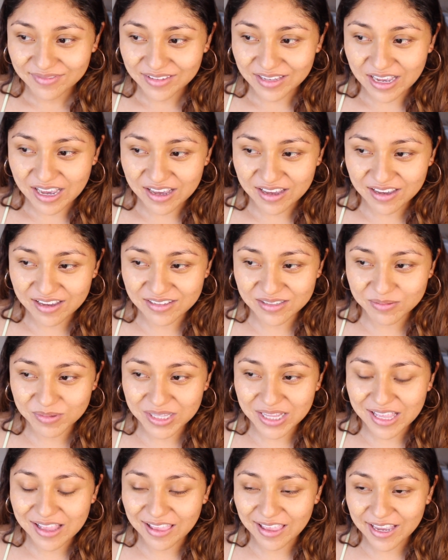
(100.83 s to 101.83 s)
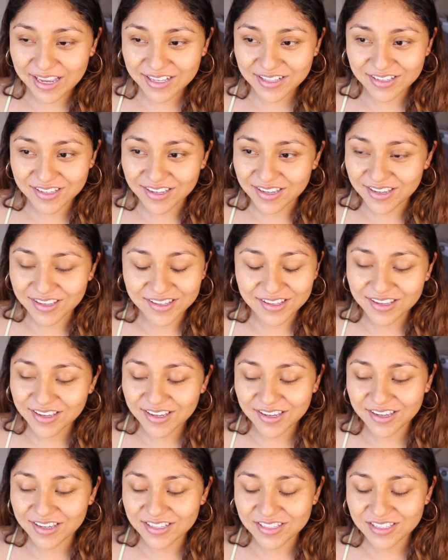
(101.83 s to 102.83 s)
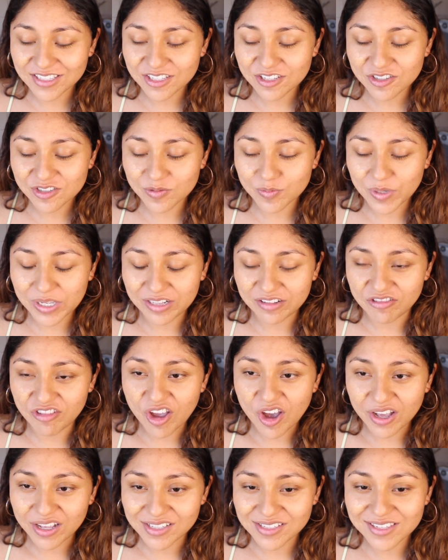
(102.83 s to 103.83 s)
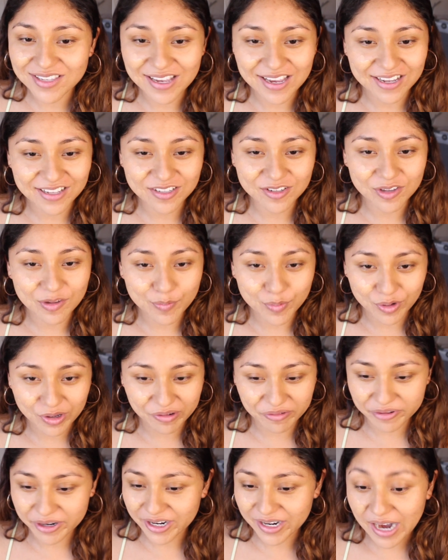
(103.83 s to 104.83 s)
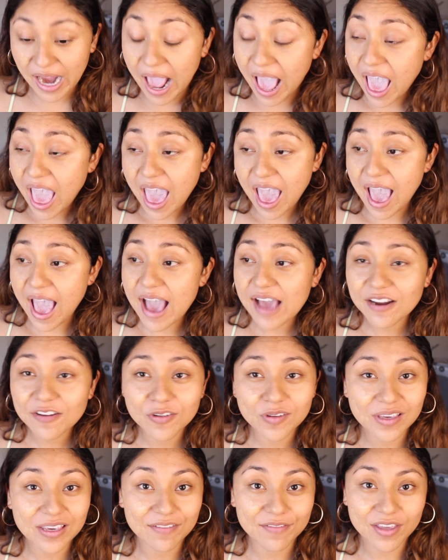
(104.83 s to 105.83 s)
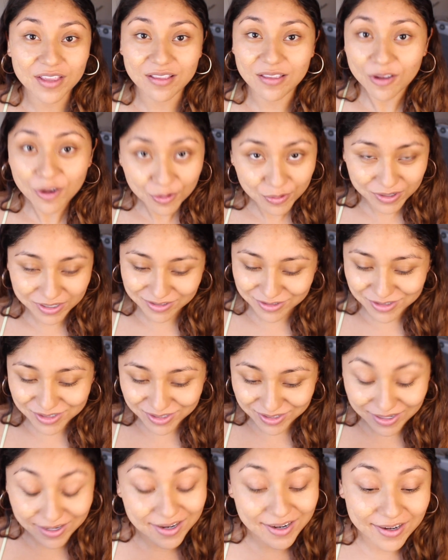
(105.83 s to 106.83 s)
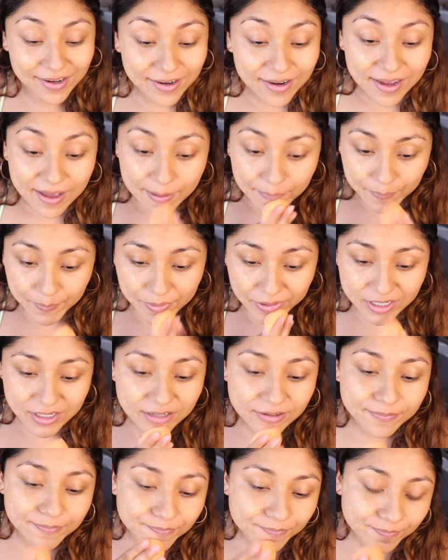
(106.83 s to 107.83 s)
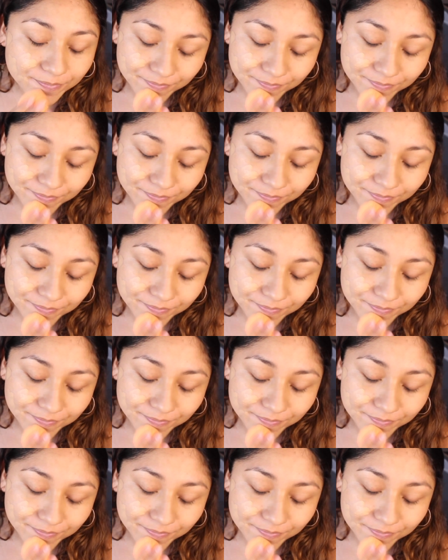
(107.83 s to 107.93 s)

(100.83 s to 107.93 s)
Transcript: guy has been elected, it's just been nuts, like to the point where I don't even know where to start. But